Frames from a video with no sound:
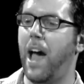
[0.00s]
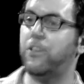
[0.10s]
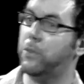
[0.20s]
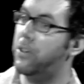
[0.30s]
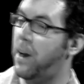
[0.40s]

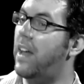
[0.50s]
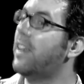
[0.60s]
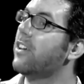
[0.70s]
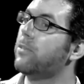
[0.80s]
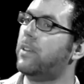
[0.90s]
has really great
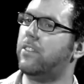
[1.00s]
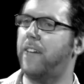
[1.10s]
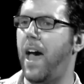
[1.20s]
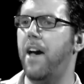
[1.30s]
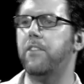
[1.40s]
ideas but
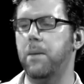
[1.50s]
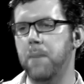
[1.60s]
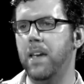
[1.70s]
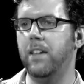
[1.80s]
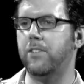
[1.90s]
doesn't have the
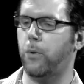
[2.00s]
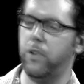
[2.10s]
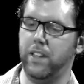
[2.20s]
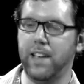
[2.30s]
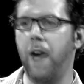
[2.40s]
means
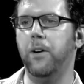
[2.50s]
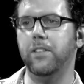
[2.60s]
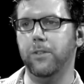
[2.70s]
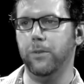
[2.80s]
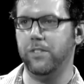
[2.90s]
or the
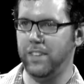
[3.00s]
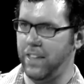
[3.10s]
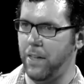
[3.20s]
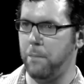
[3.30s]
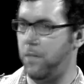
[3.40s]
talent to
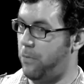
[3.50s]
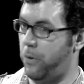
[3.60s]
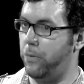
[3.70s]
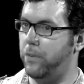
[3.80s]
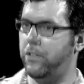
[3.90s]
see them
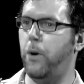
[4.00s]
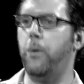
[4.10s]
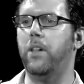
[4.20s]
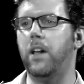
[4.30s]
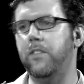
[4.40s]
through.
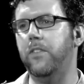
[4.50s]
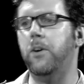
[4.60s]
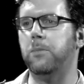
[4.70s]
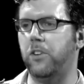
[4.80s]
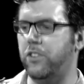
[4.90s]
So a lot of the
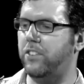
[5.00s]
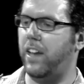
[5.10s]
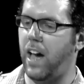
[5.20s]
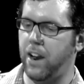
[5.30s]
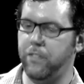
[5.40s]
films are
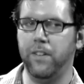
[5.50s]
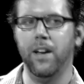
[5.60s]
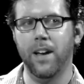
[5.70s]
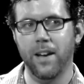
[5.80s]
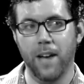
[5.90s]
just like kind of
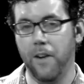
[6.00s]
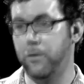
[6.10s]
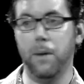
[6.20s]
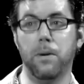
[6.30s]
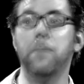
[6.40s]

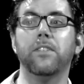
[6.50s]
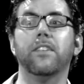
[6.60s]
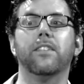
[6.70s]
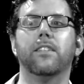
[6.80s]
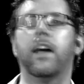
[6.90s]
have great
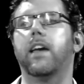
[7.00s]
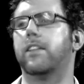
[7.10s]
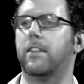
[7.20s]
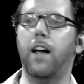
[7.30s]
premises, like it's